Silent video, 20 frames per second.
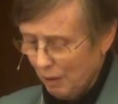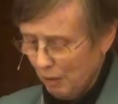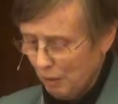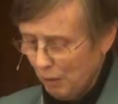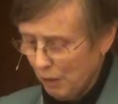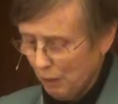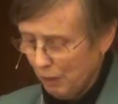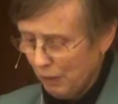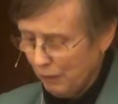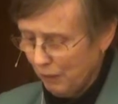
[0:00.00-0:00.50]

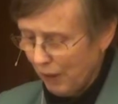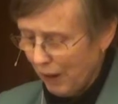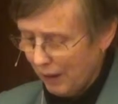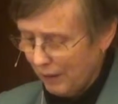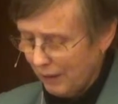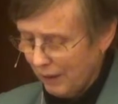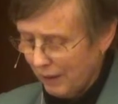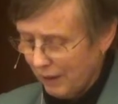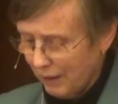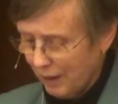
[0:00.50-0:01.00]
where we
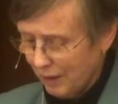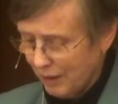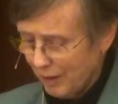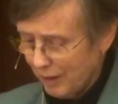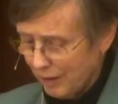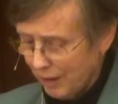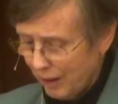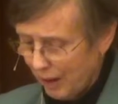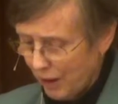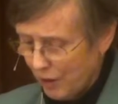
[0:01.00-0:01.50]
find the
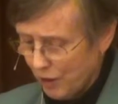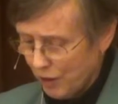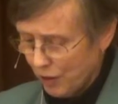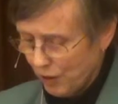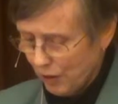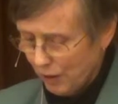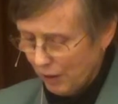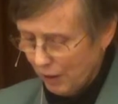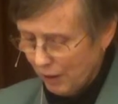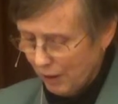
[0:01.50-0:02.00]

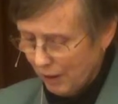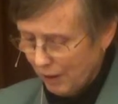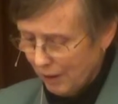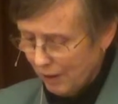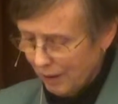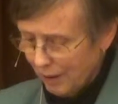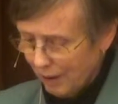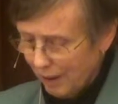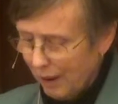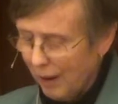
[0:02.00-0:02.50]
Annunciation
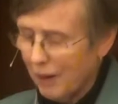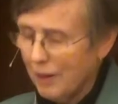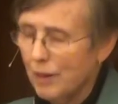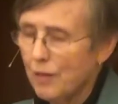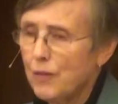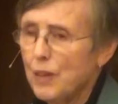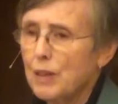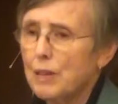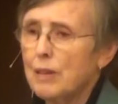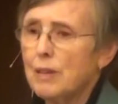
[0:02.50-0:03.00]
and the
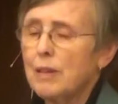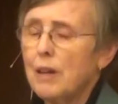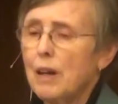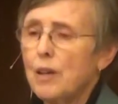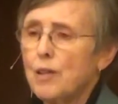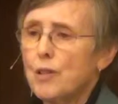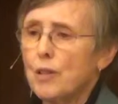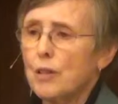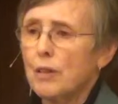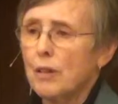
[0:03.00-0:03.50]

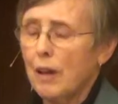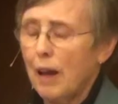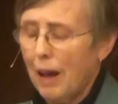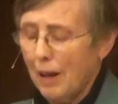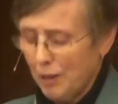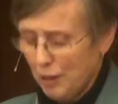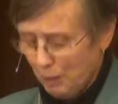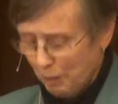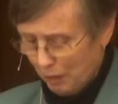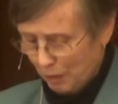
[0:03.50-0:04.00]
Visitation
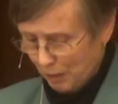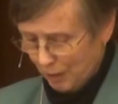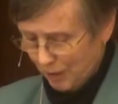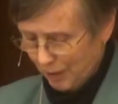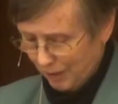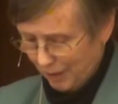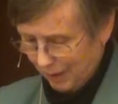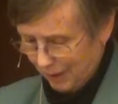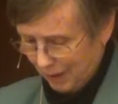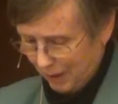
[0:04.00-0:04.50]
Gospels.
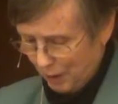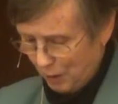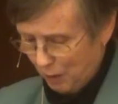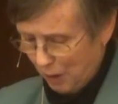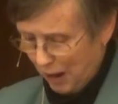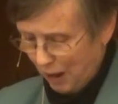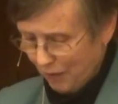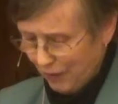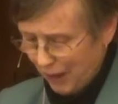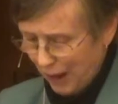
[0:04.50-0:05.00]
And you
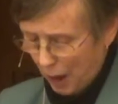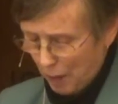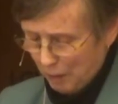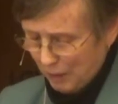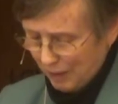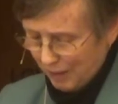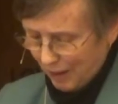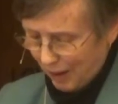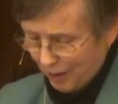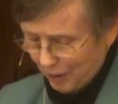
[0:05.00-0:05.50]
have
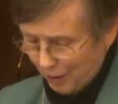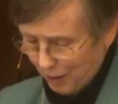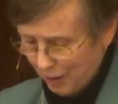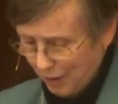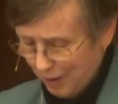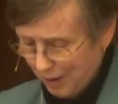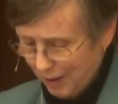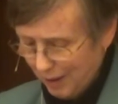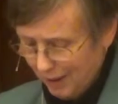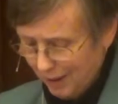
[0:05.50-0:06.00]
copies on
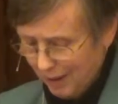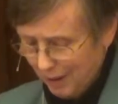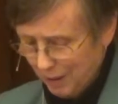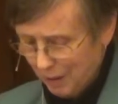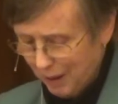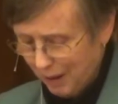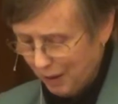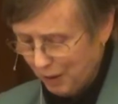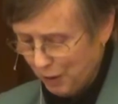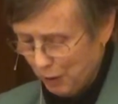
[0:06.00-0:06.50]

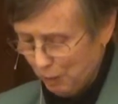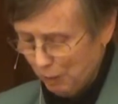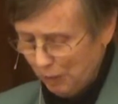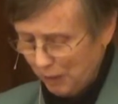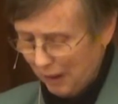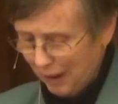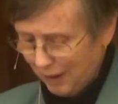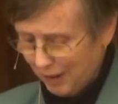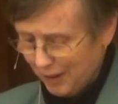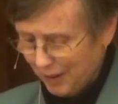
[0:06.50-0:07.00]
at your
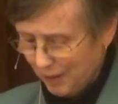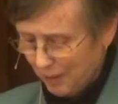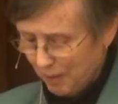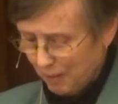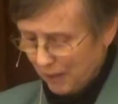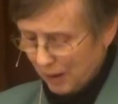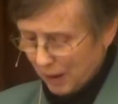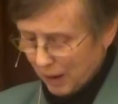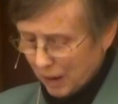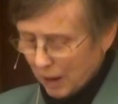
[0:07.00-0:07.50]
place.
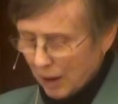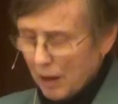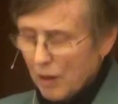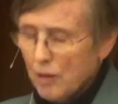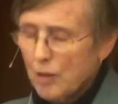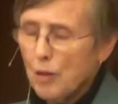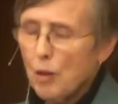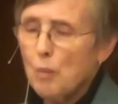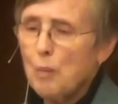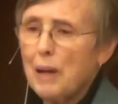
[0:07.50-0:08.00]

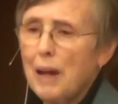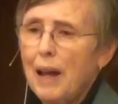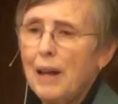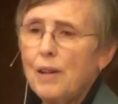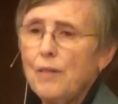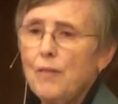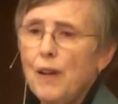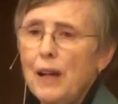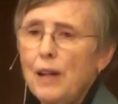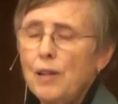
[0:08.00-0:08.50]
But I
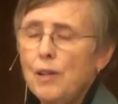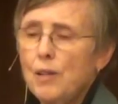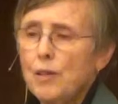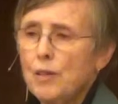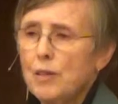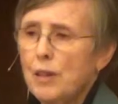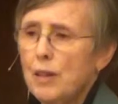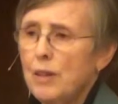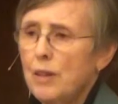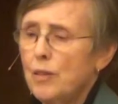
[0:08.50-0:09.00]
invite you to
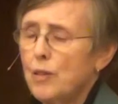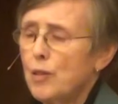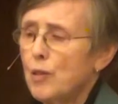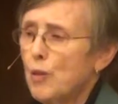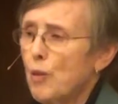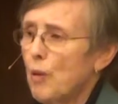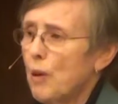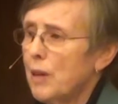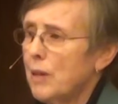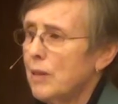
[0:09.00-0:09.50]
see these
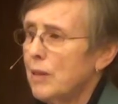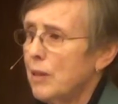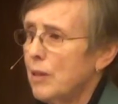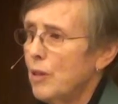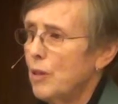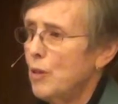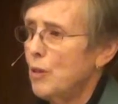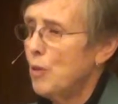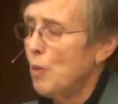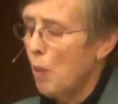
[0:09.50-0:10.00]
stories in
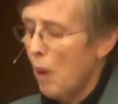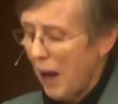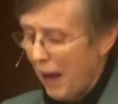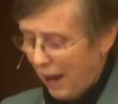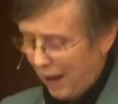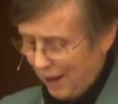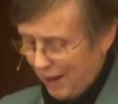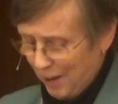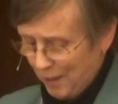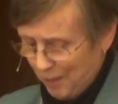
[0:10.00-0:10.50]
a new way.